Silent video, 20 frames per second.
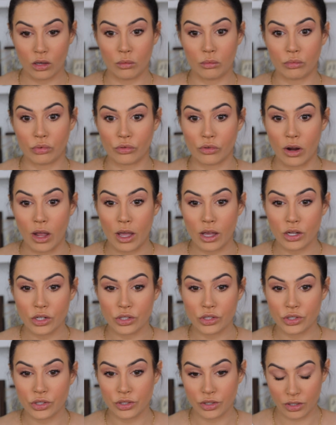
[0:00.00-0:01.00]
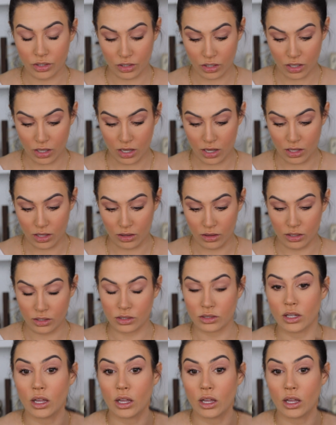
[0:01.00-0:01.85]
brush, and this